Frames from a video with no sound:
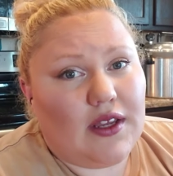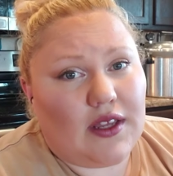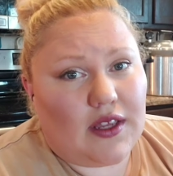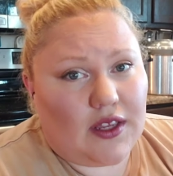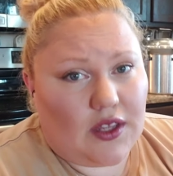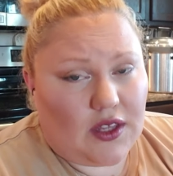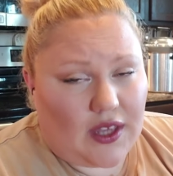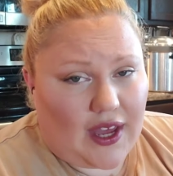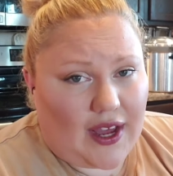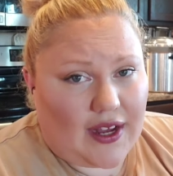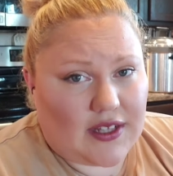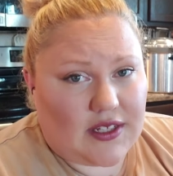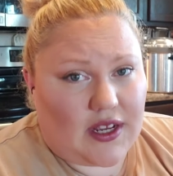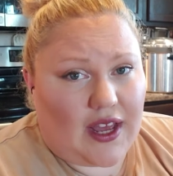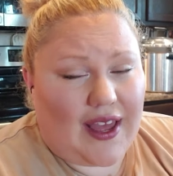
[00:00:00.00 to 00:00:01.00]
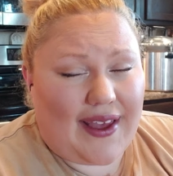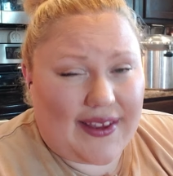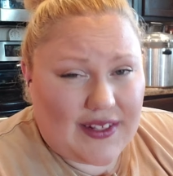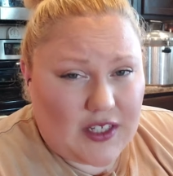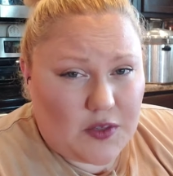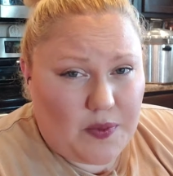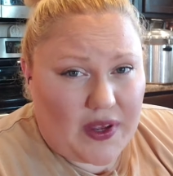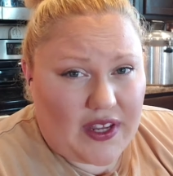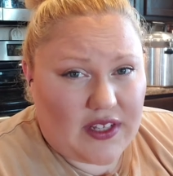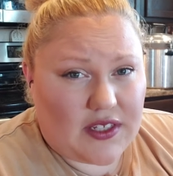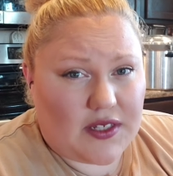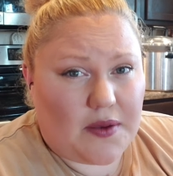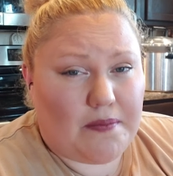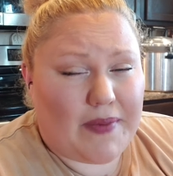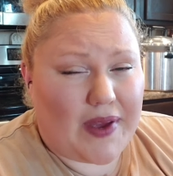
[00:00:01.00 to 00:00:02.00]
it has a
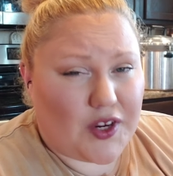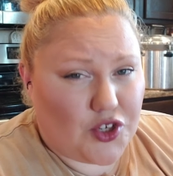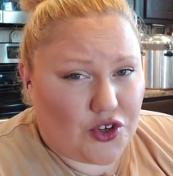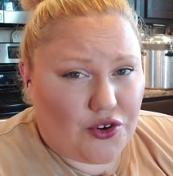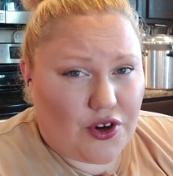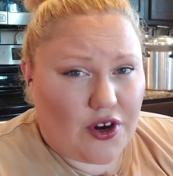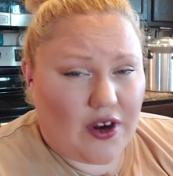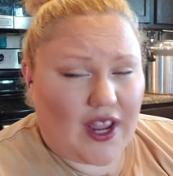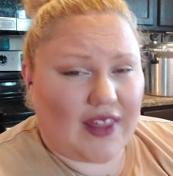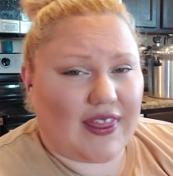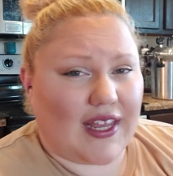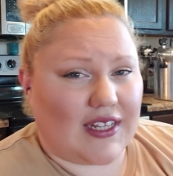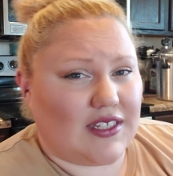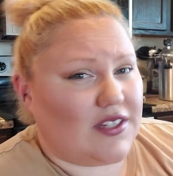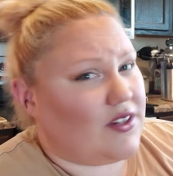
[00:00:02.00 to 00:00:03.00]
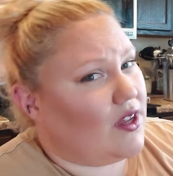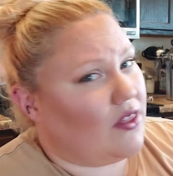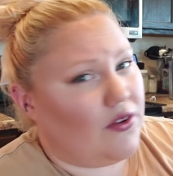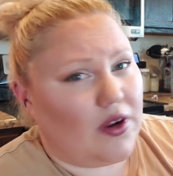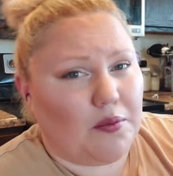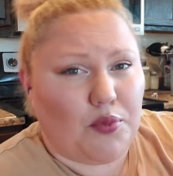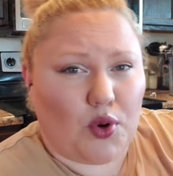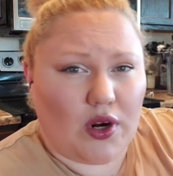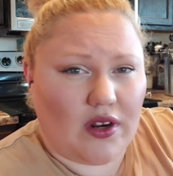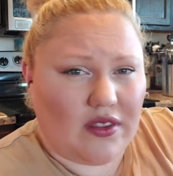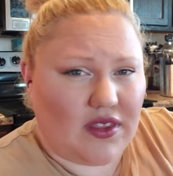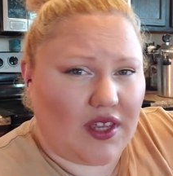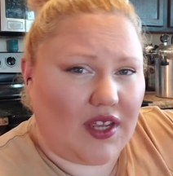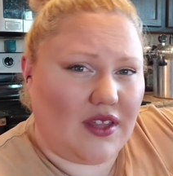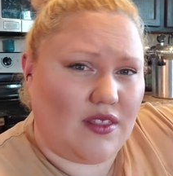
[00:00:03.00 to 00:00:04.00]
headspace measurer, and that's another important
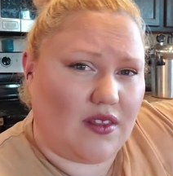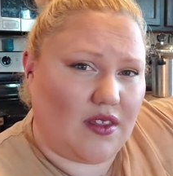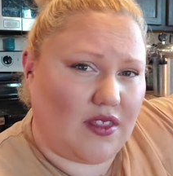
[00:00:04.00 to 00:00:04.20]
thing.